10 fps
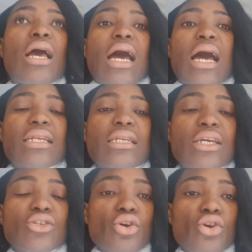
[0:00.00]
and
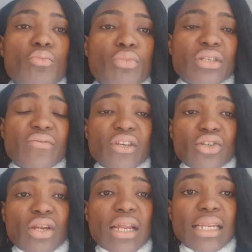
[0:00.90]
ensure your
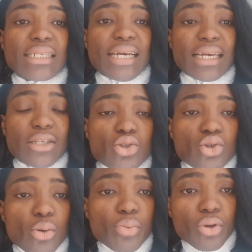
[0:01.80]
motivational letter is
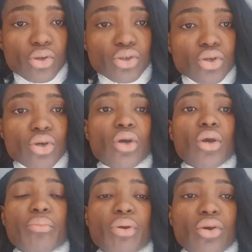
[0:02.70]
top notch,
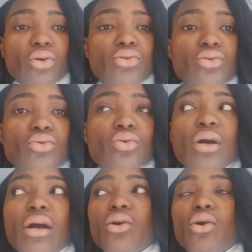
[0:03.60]
because you
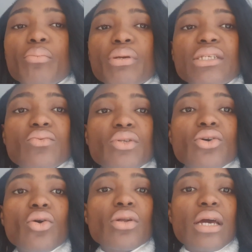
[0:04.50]
are competing
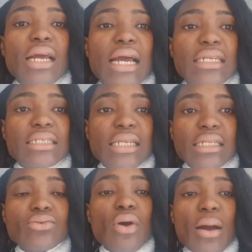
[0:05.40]
with other
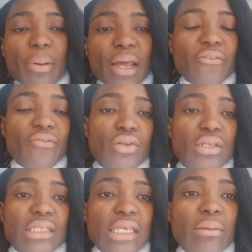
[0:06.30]
candidates who are applying for the
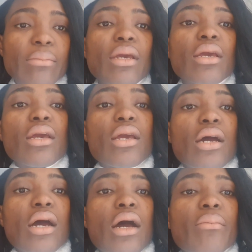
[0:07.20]
same
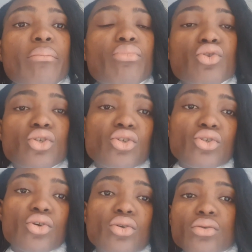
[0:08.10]
position,